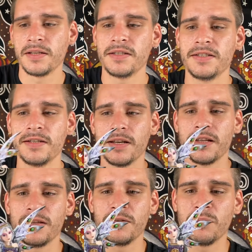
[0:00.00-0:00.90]
is you
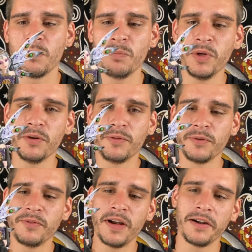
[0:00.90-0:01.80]
got this beautiful
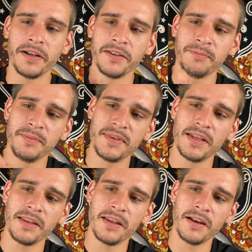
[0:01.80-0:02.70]
fairy
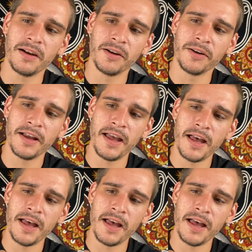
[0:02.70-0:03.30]
sitting there,